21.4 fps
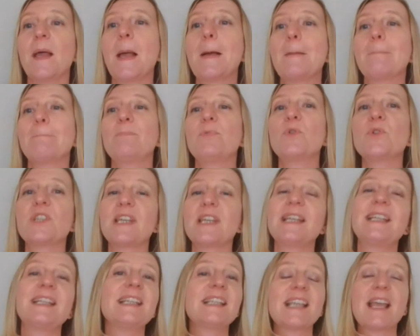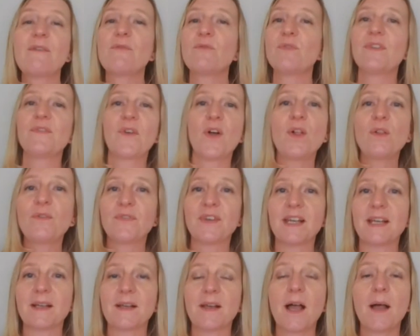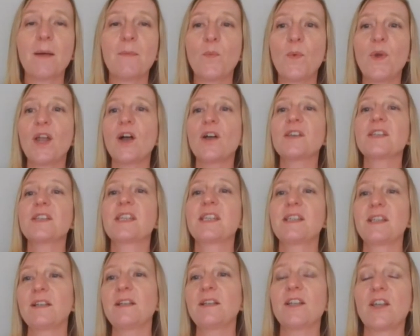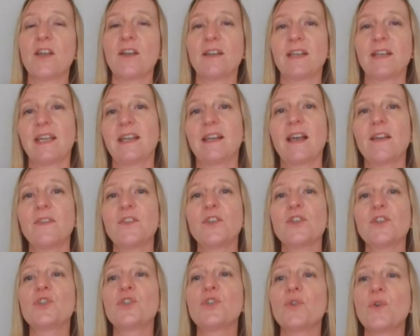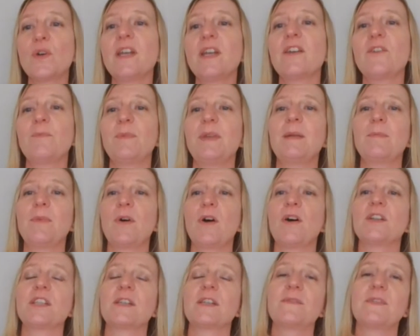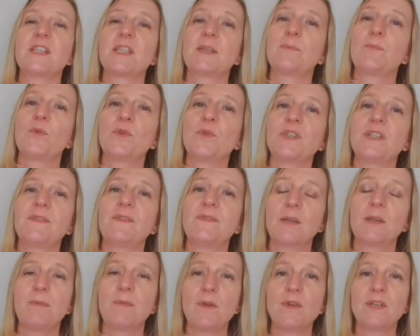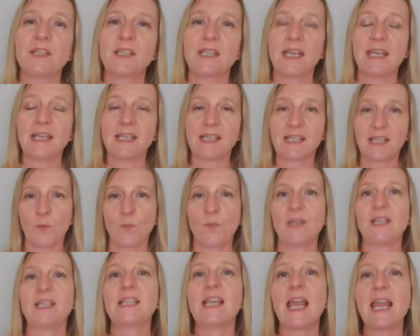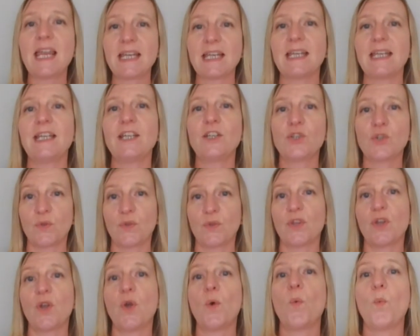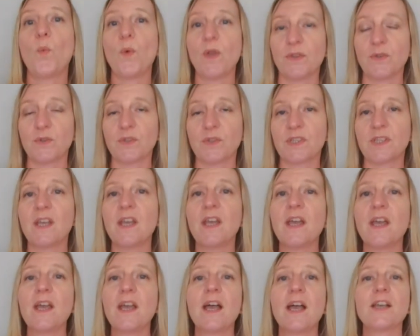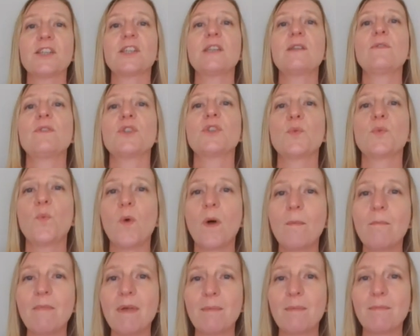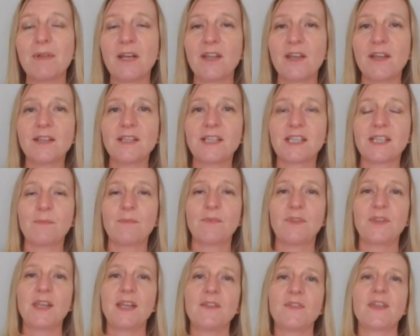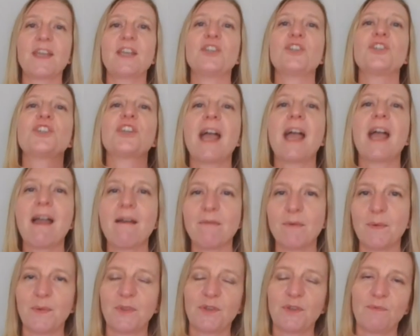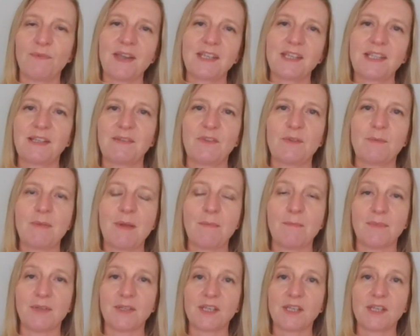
But it is ever evolving, and we are still learning, and the joy of being part of a supportive community is that we take each other with us. As soon as one member learns something, they share it with the rest of the members.